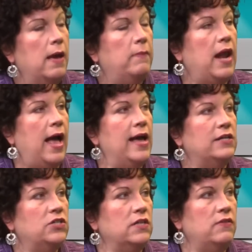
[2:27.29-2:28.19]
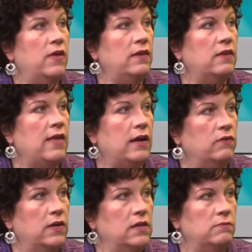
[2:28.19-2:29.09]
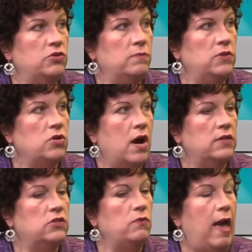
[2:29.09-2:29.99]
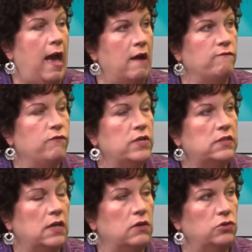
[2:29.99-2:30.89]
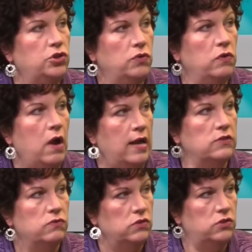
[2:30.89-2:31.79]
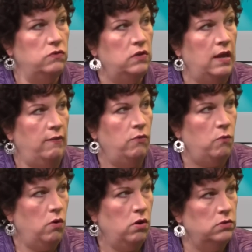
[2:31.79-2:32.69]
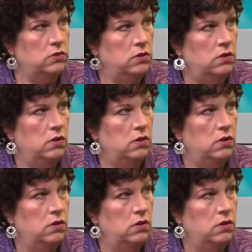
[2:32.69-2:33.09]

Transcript: but I actually think that that curriculum should be taught to every single junior high school student in the world.